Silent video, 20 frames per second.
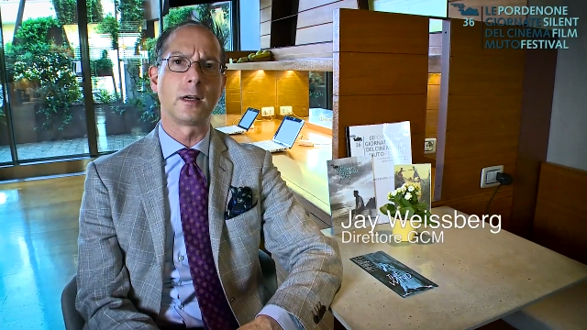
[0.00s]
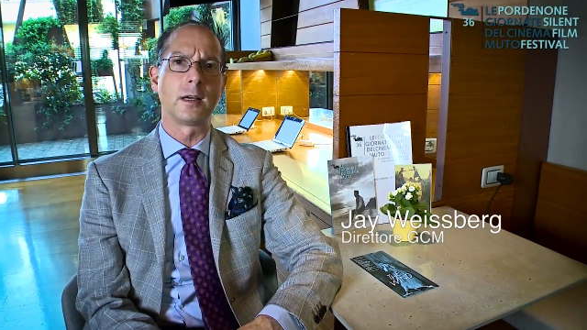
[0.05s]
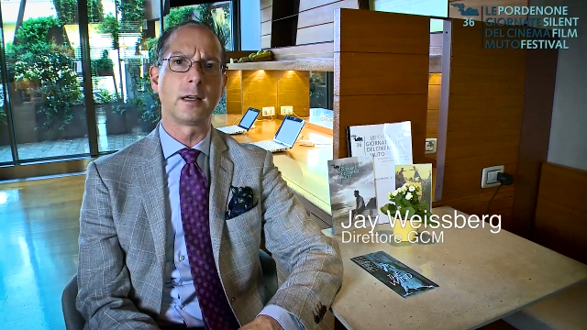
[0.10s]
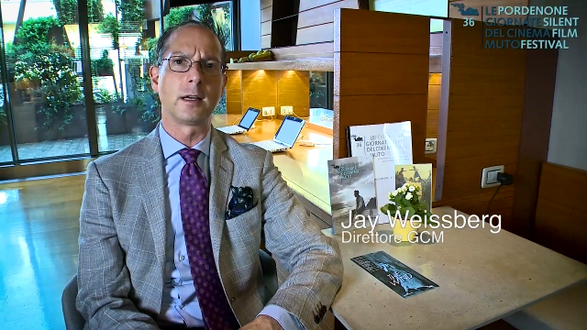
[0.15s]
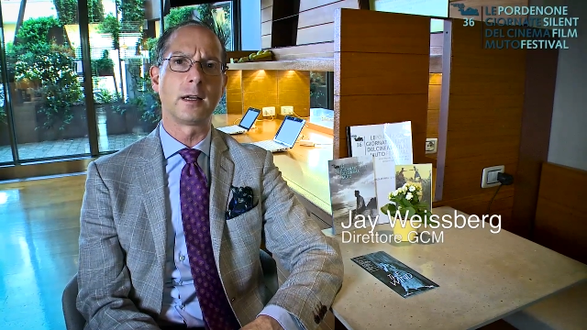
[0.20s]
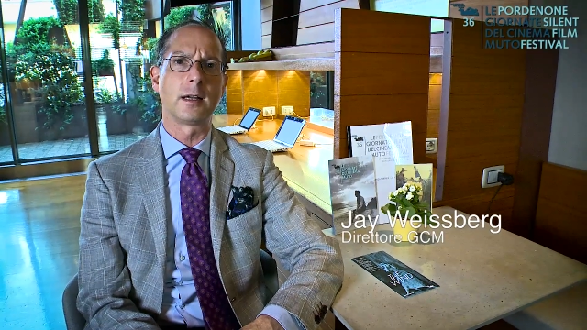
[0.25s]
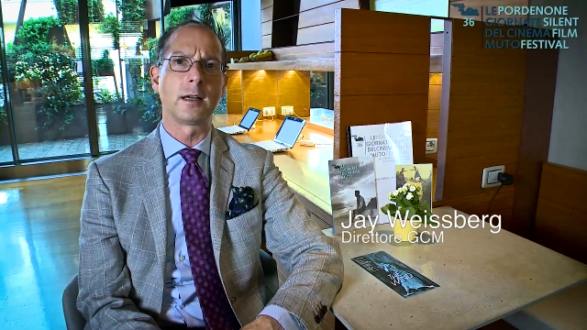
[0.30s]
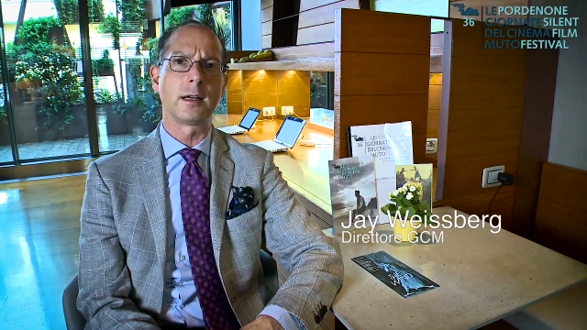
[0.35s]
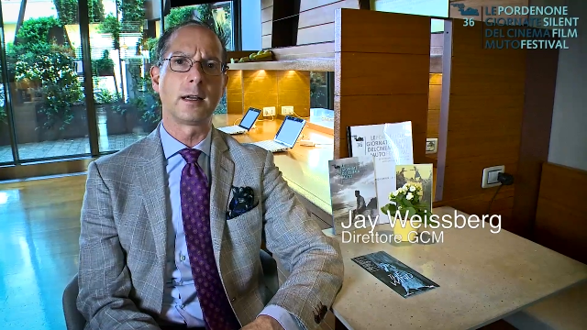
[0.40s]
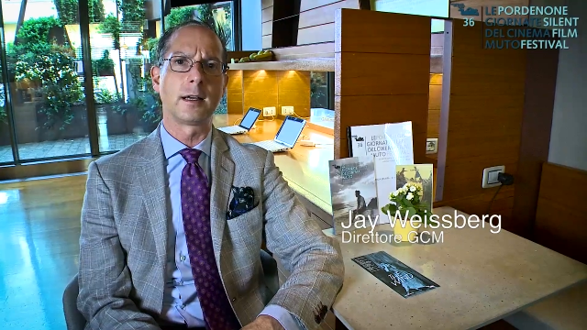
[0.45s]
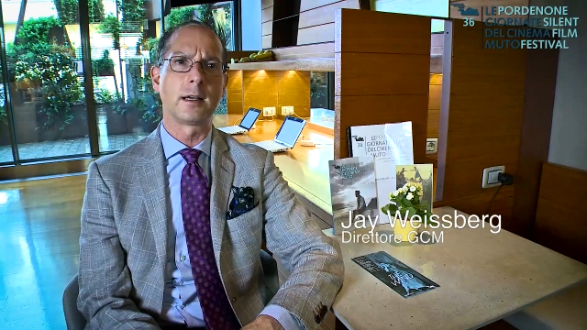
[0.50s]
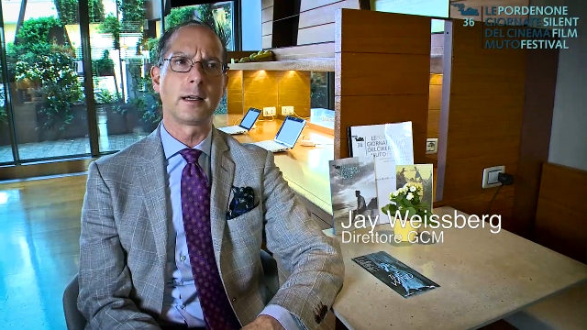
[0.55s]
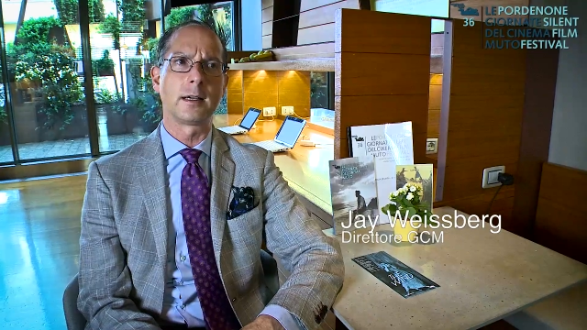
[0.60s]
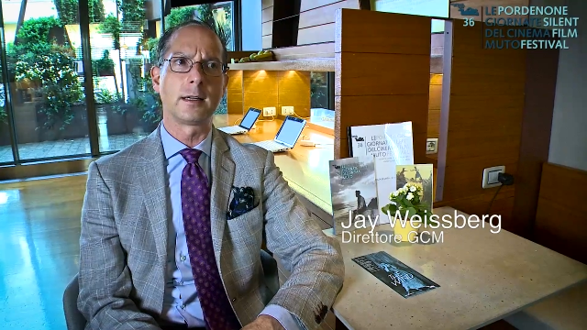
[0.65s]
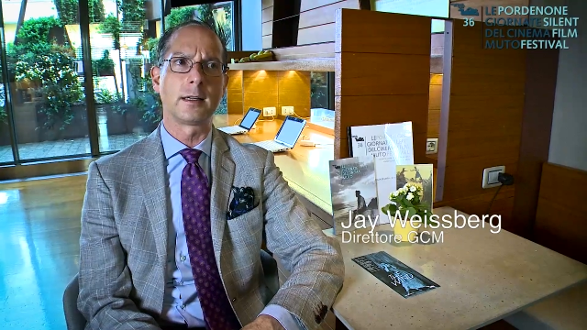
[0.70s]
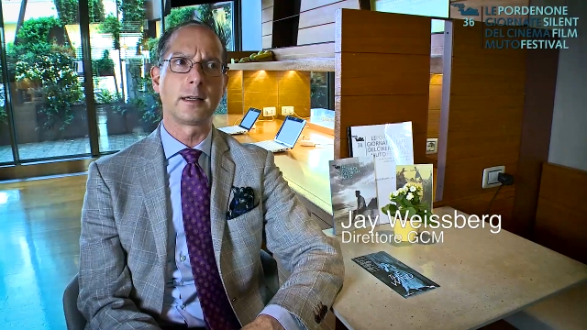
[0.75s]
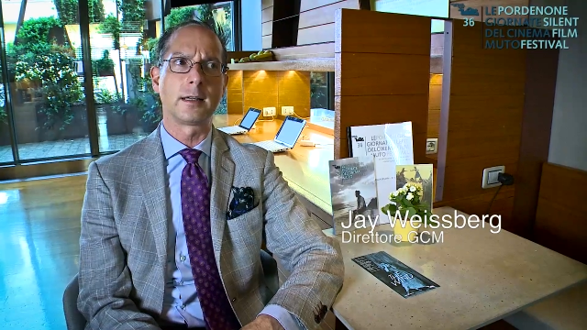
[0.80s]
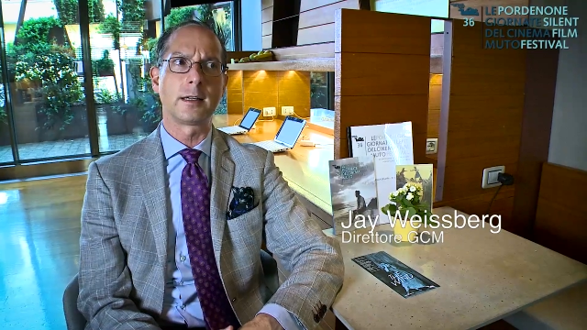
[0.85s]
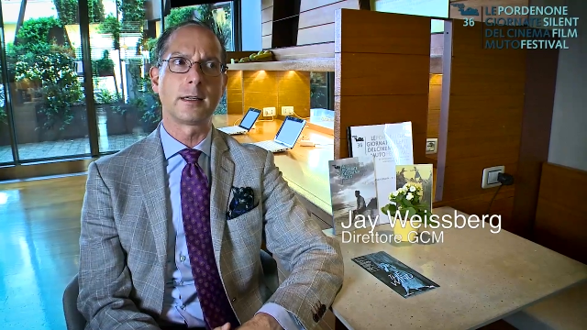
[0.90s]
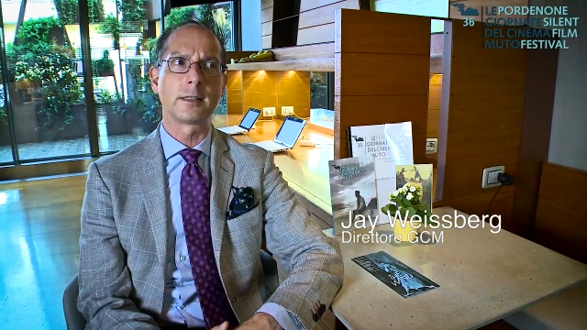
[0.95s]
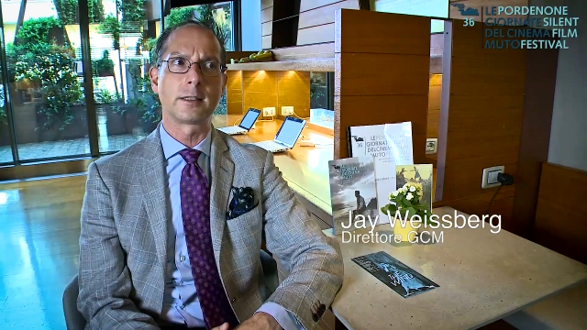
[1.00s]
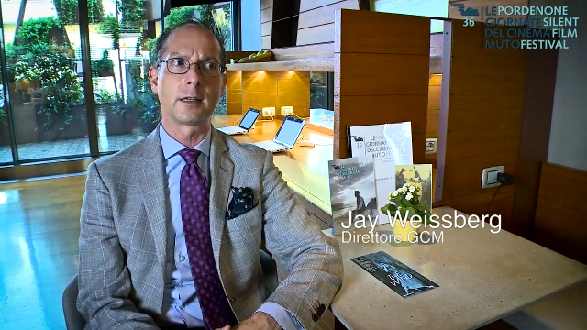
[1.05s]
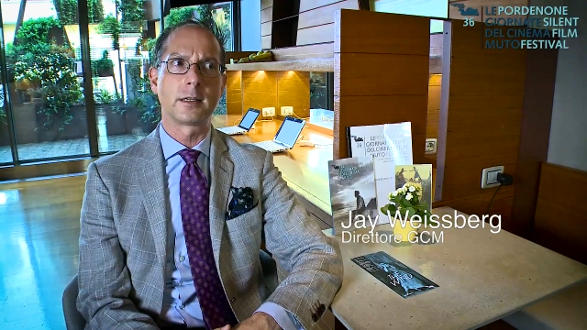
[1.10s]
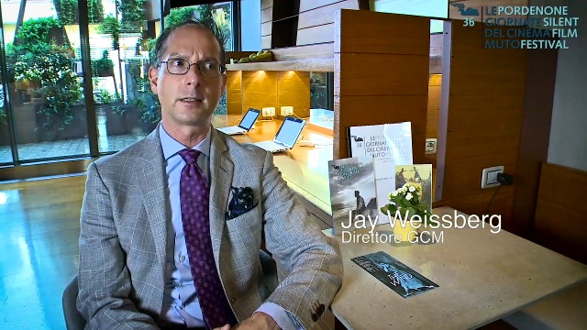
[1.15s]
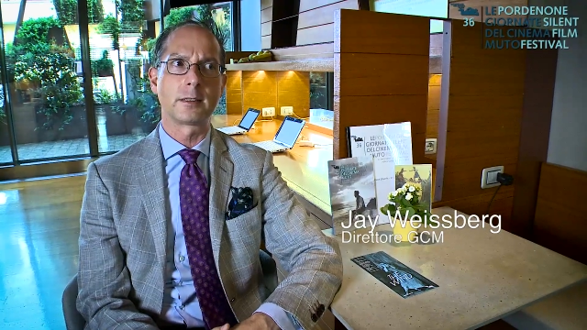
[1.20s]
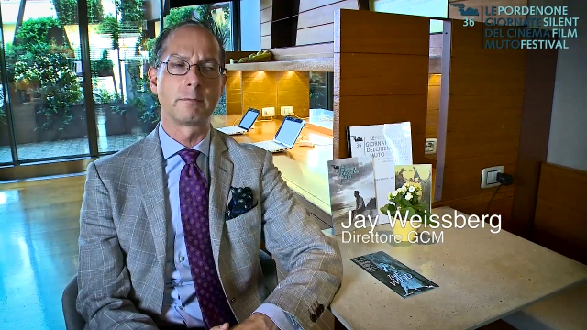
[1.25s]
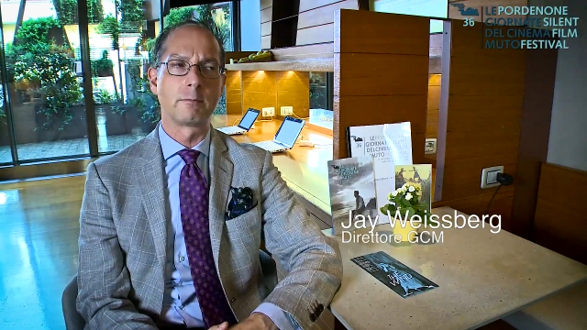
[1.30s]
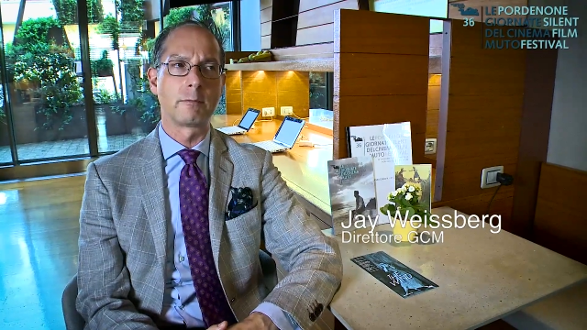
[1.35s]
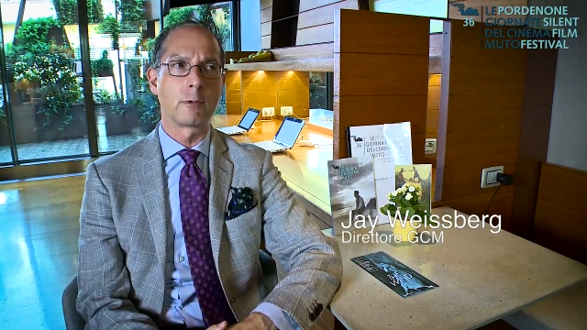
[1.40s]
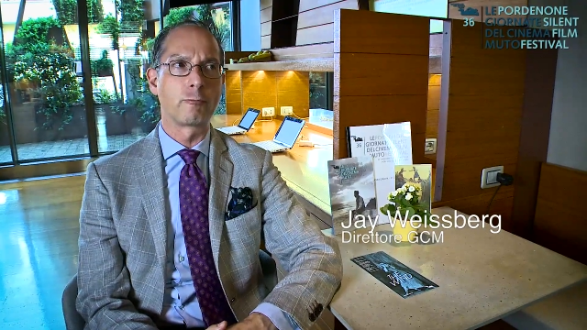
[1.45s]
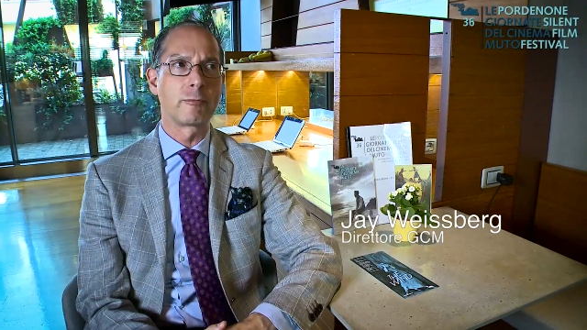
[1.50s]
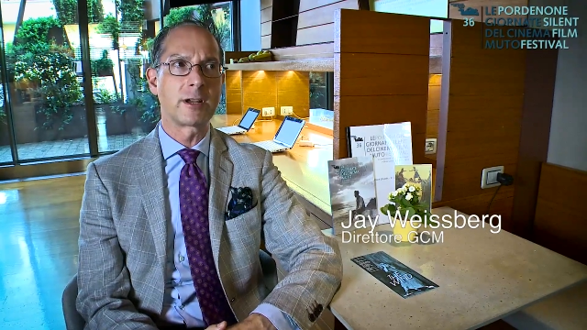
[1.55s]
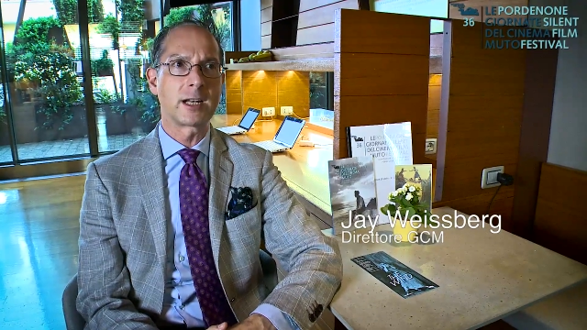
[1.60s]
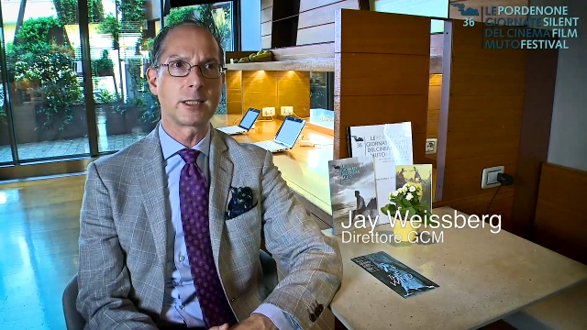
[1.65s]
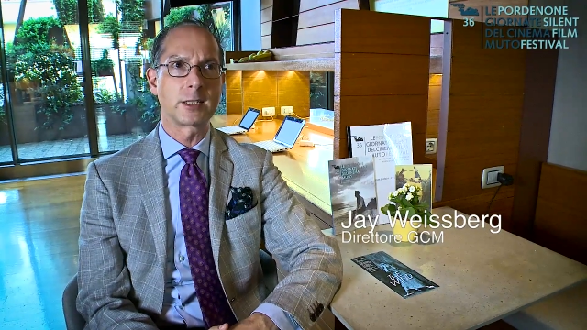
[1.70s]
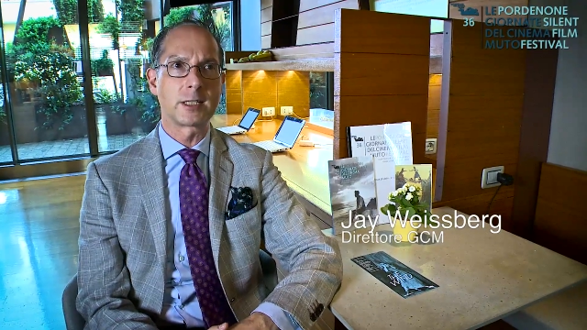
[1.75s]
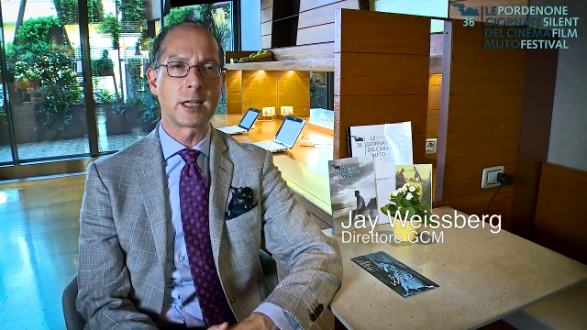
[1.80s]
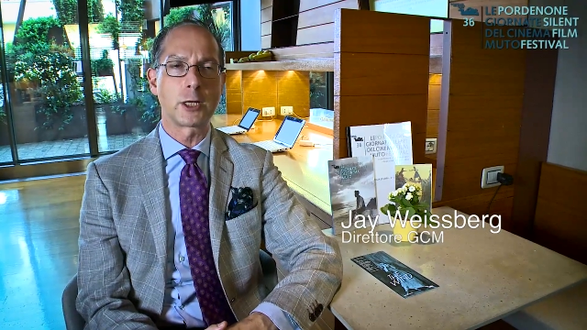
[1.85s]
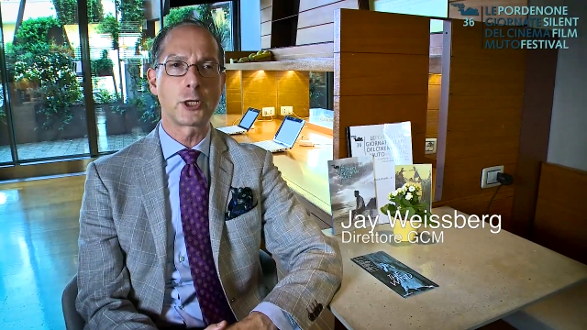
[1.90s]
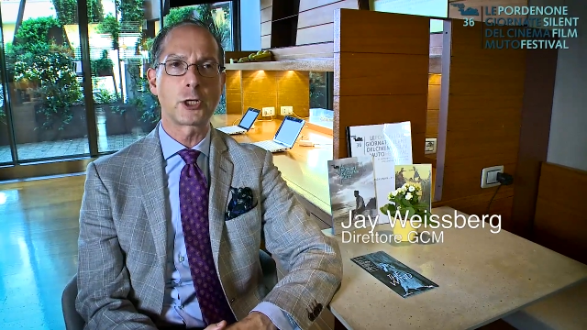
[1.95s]
a
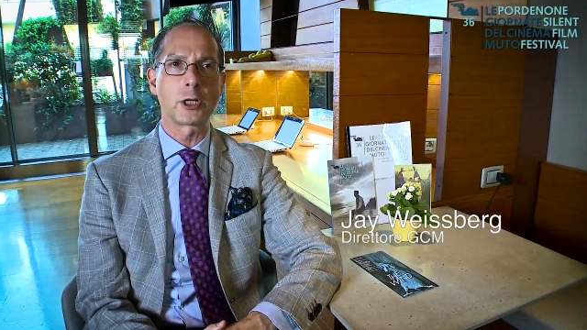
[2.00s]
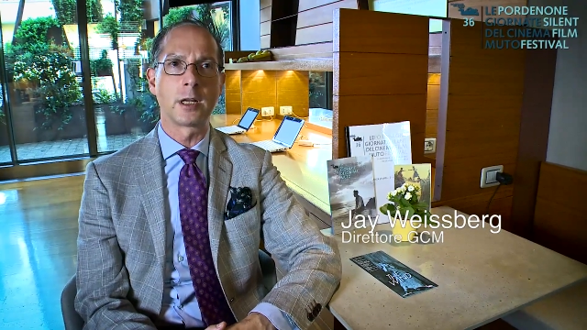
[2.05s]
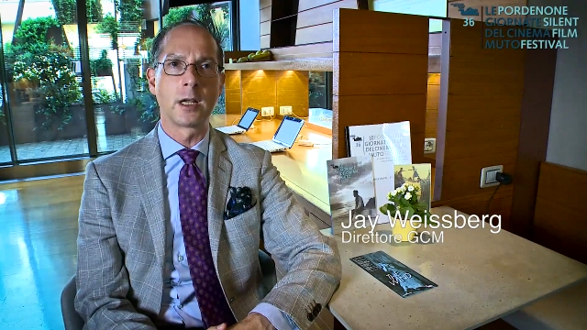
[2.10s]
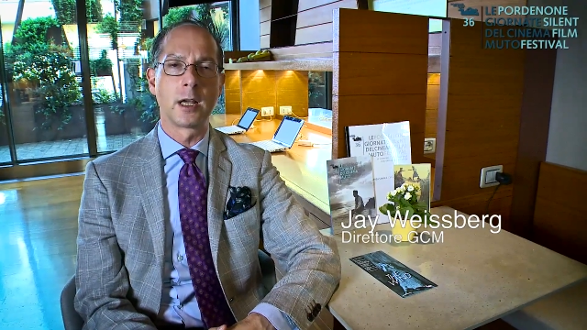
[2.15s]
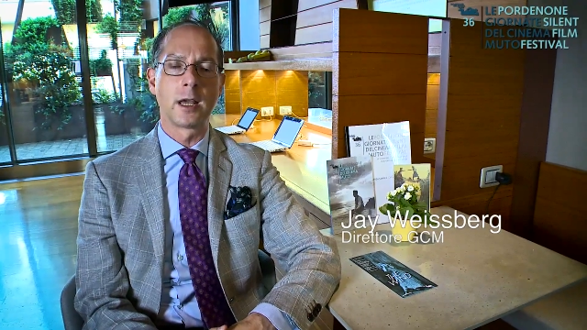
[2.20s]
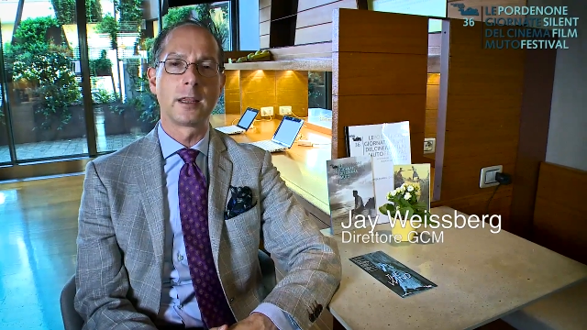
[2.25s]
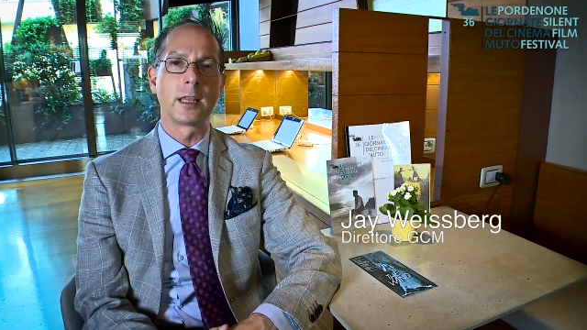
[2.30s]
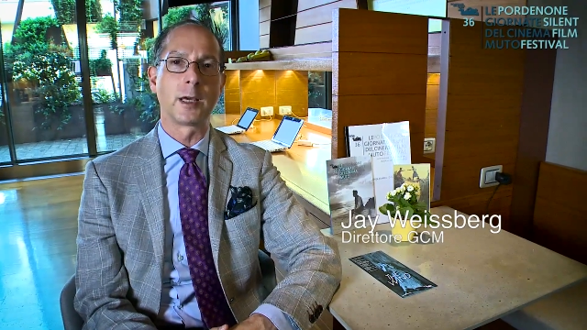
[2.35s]
realization